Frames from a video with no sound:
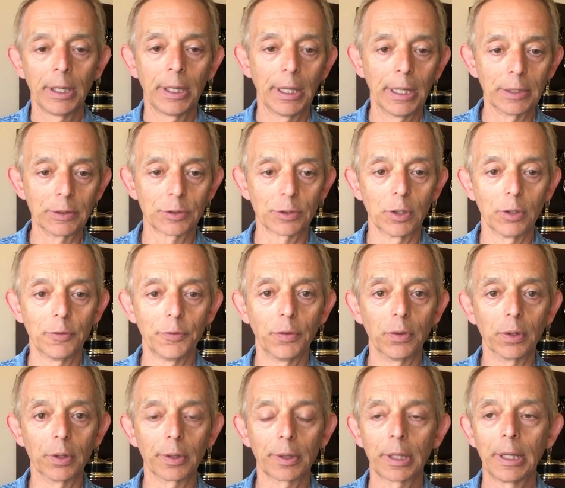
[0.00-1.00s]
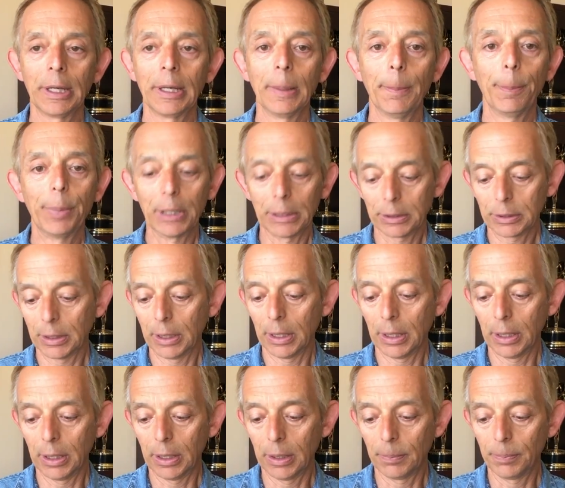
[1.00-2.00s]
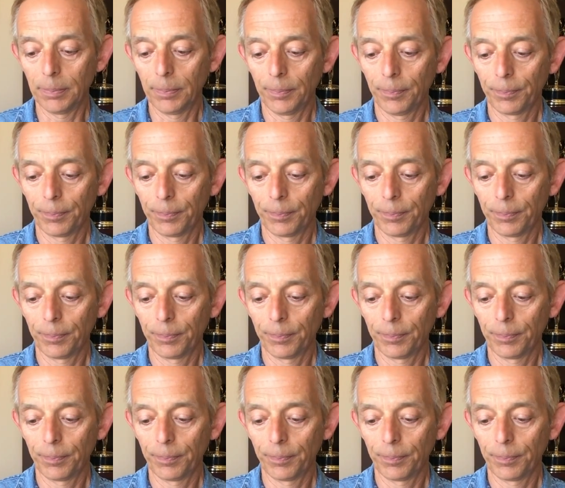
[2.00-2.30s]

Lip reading: and so forth. But a